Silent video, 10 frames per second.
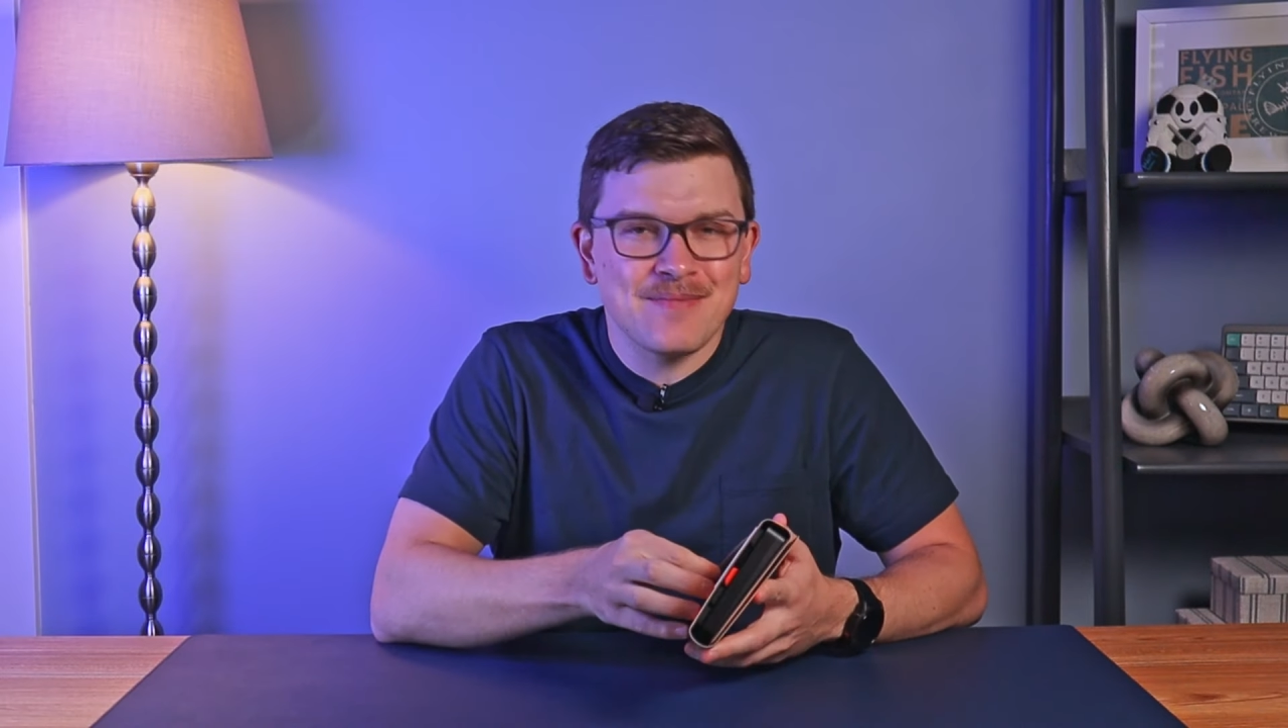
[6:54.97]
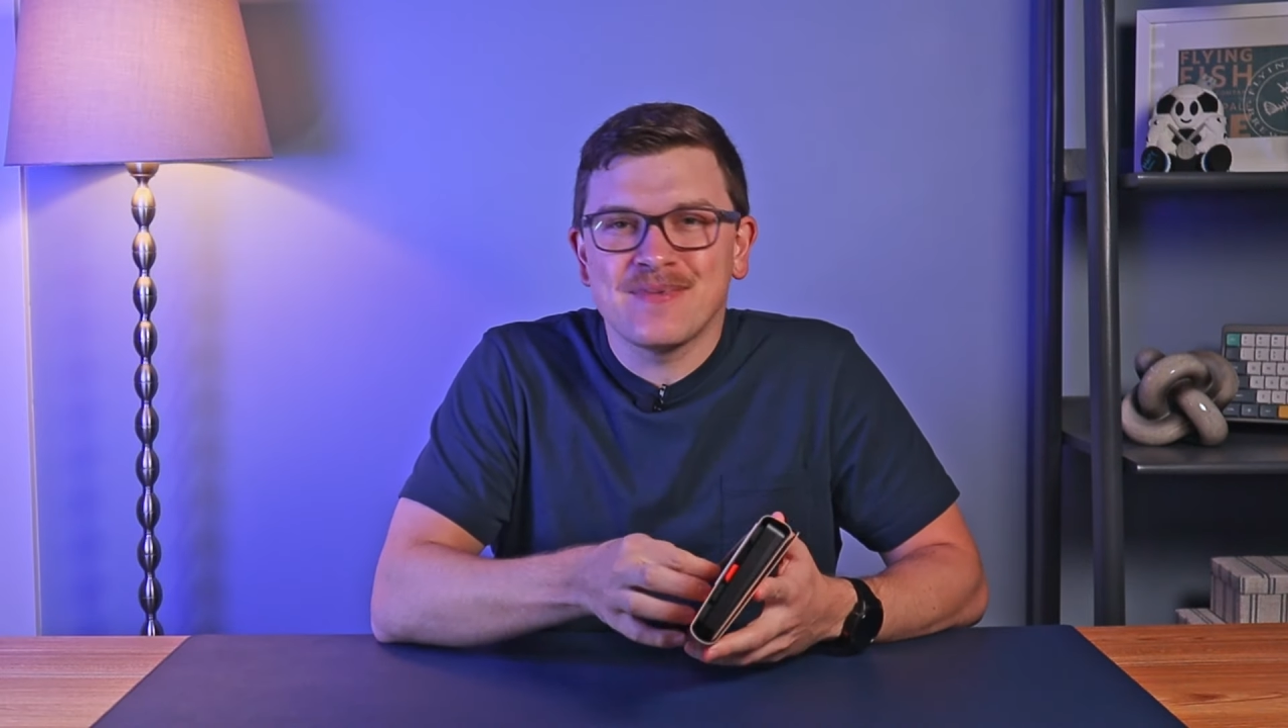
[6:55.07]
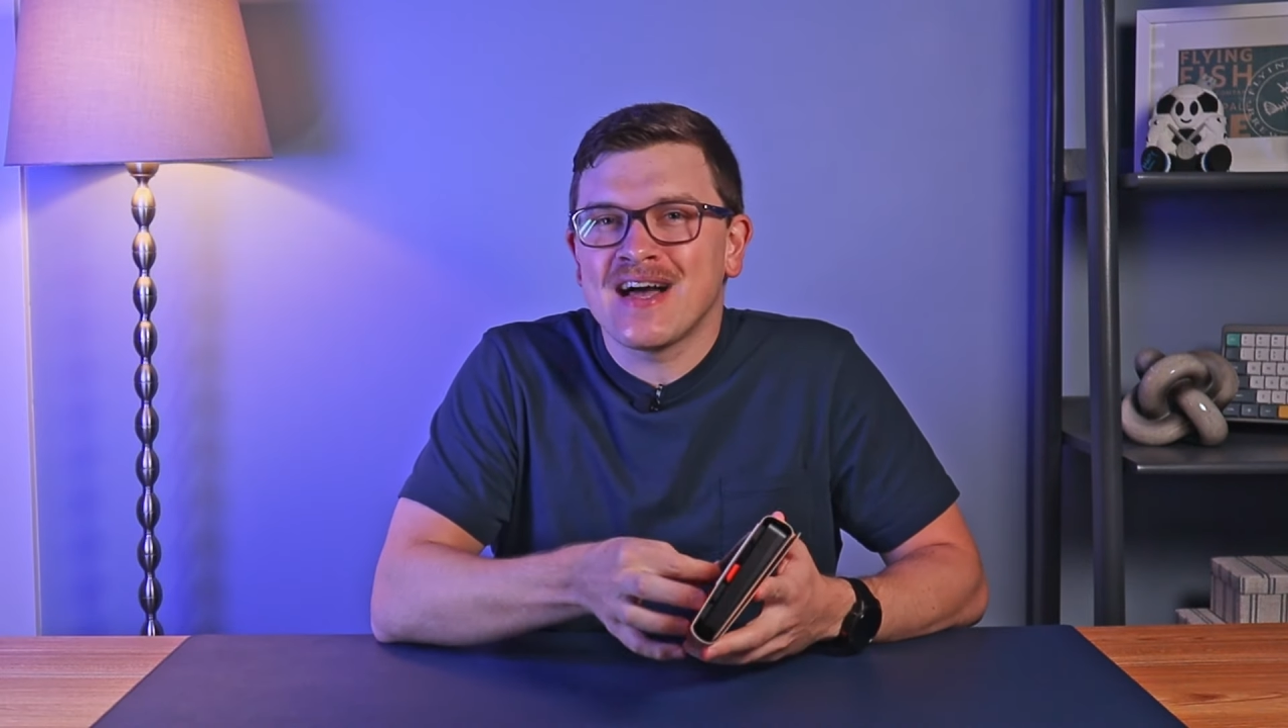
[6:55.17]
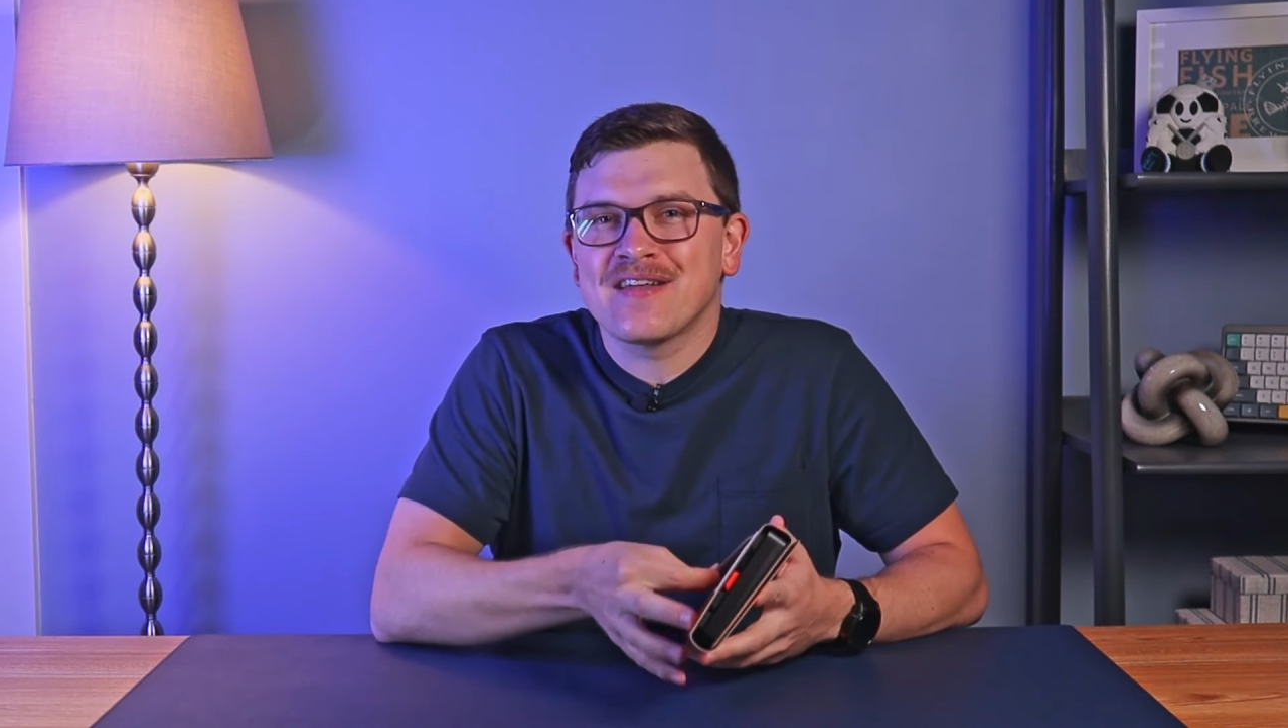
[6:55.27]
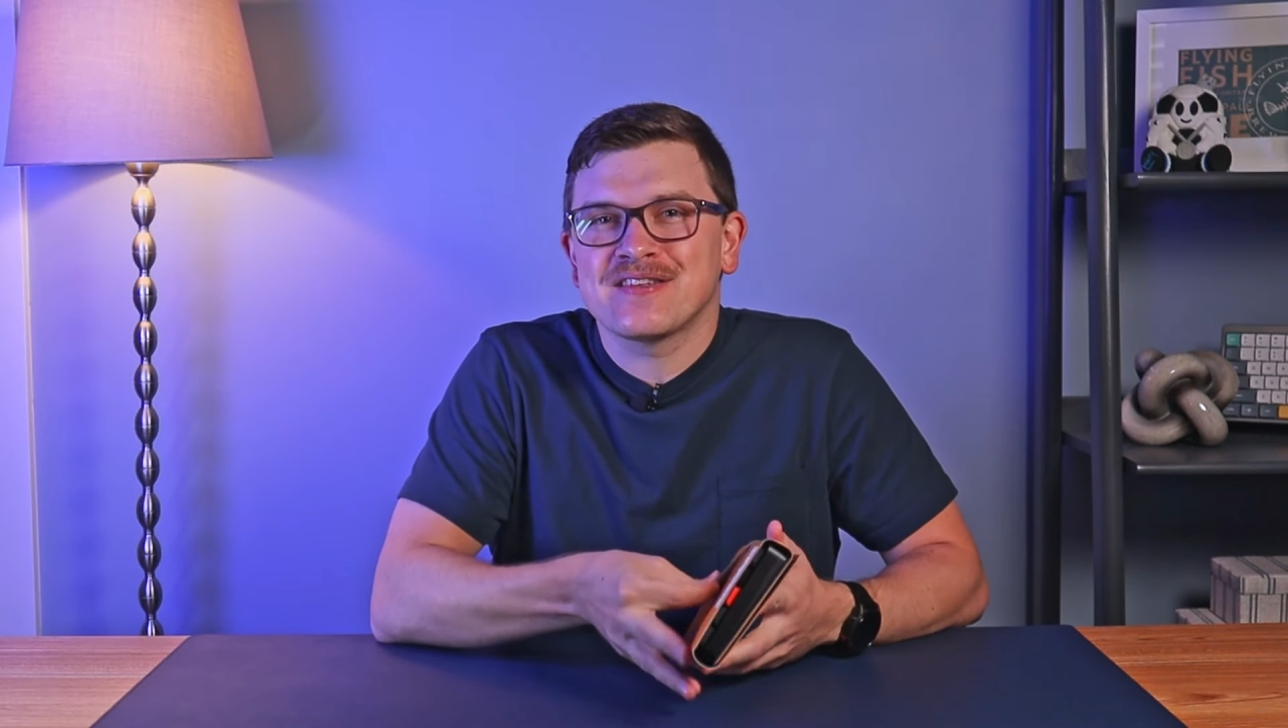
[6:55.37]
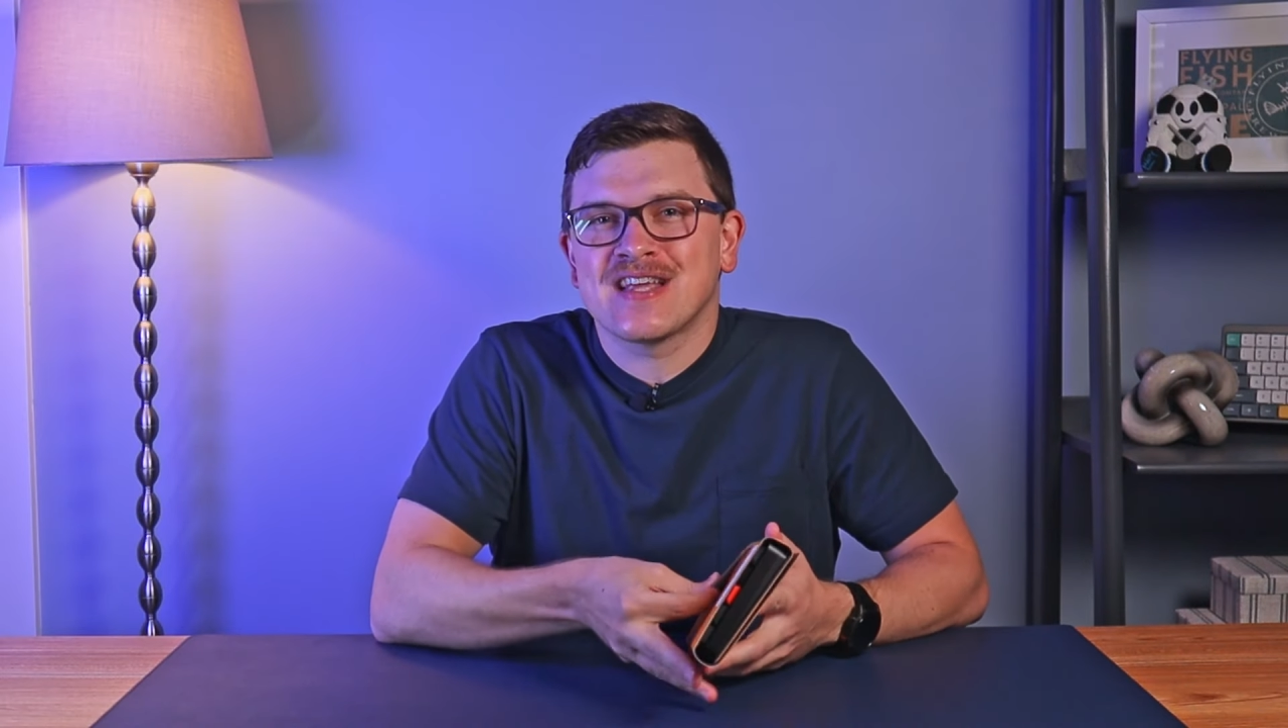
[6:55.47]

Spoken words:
am not the